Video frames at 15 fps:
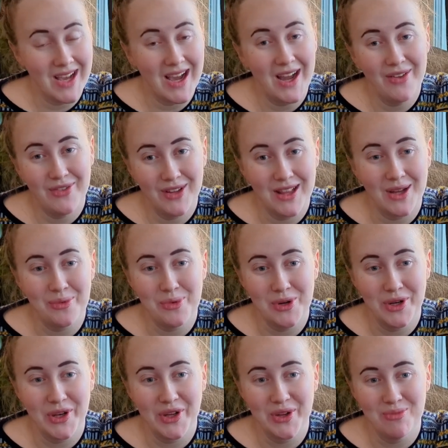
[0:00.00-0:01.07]
I feel like we're
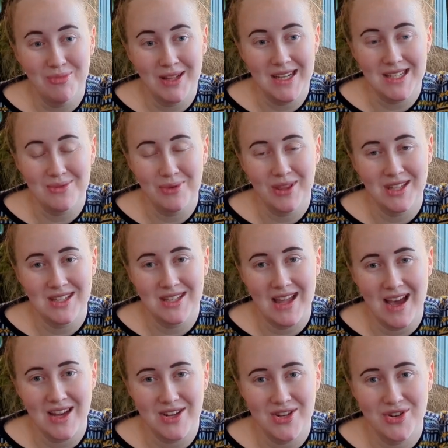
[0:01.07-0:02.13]
in a good place with the
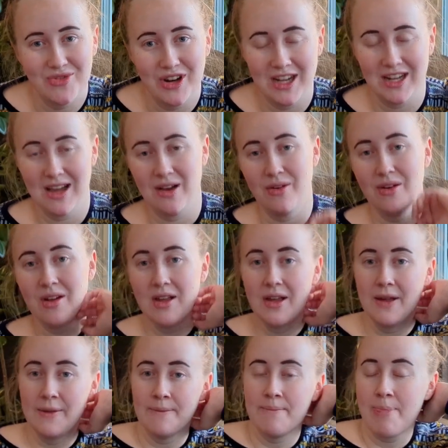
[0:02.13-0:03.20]
stash right now.
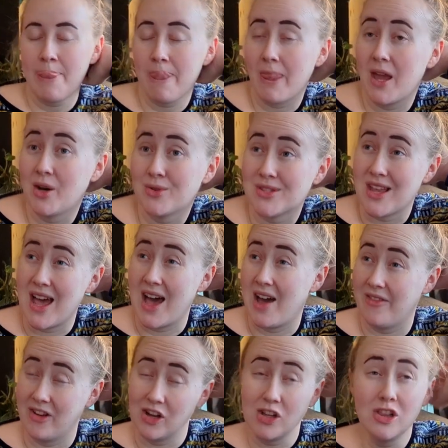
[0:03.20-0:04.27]
I also
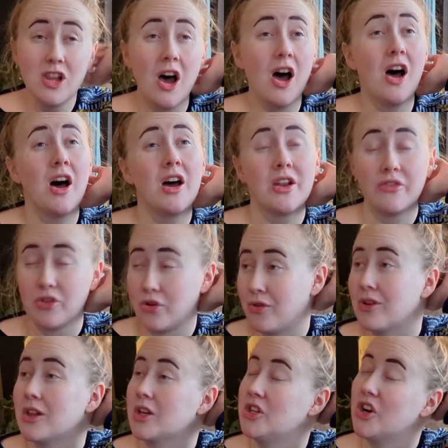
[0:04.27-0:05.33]
have a lot of
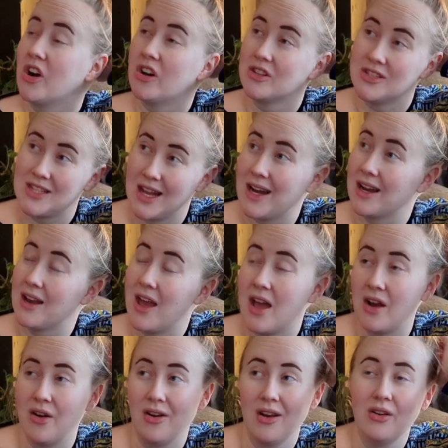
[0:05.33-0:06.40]
acrylic yarns that I
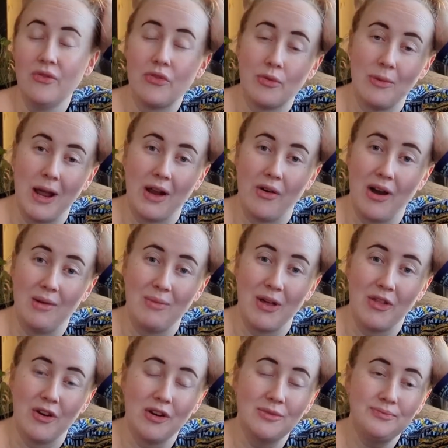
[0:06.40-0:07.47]
inherited from my
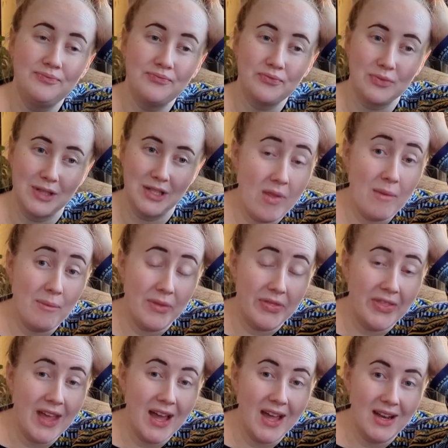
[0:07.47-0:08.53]
grandmother,
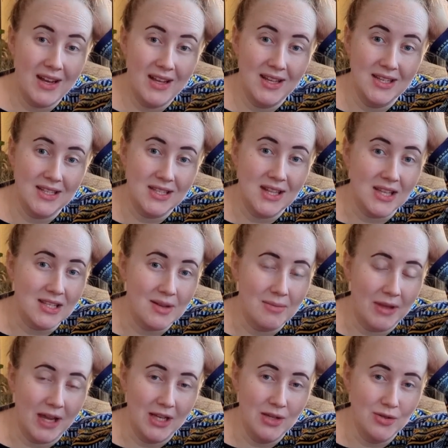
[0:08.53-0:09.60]
but that is not
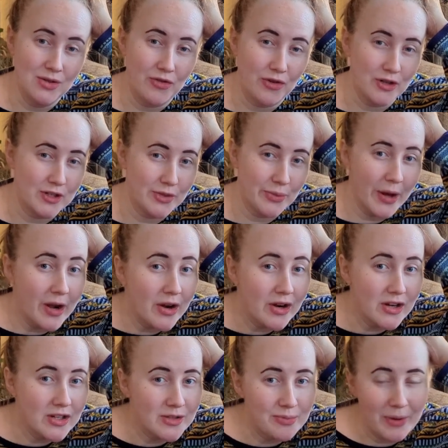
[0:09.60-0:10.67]
something I use for
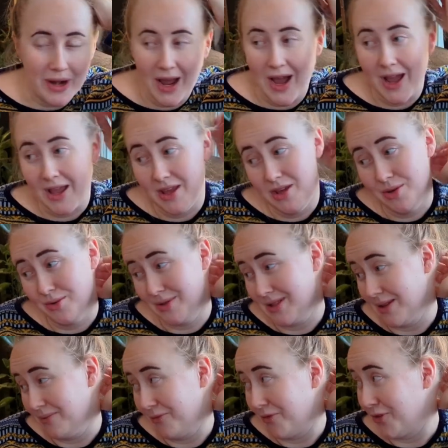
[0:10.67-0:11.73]
sweaters, but I use
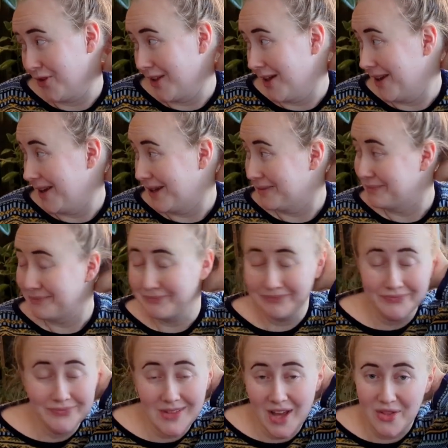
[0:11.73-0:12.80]
them for like
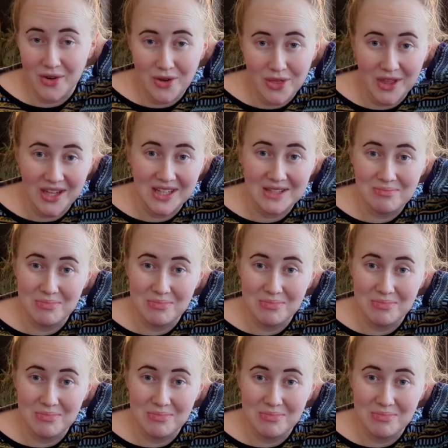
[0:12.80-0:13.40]
other things,